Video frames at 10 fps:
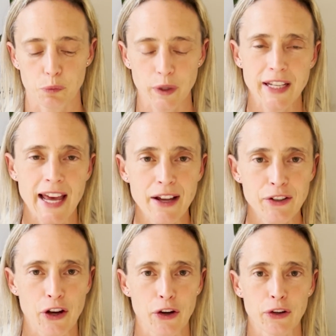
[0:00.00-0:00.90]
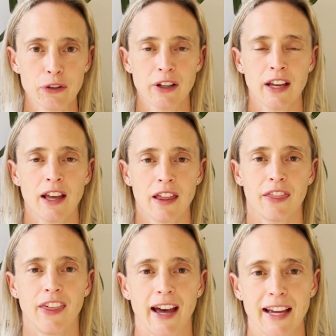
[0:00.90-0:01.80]
We now know
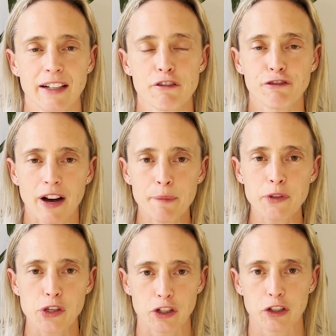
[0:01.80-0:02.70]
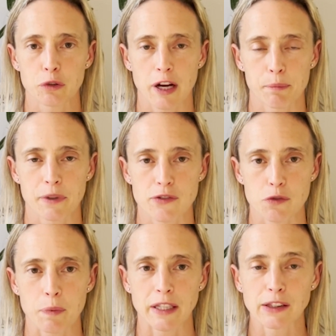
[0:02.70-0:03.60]
that pharmaceutical companies have
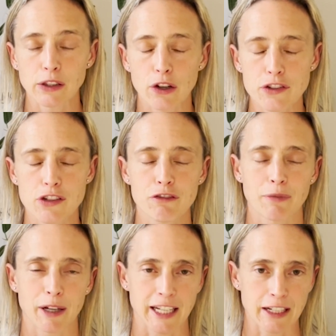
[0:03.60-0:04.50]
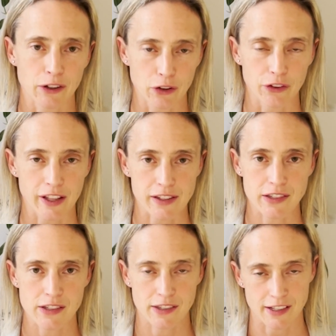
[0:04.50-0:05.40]
spent lots of money on
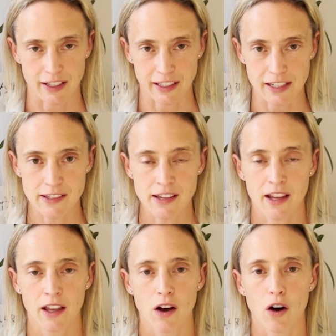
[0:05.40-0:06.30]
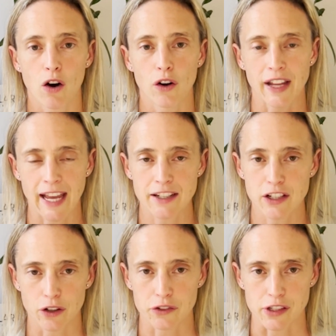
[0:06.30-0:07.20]
these studies on
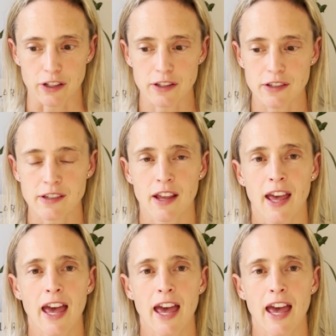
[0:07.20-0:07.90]
antioxidants,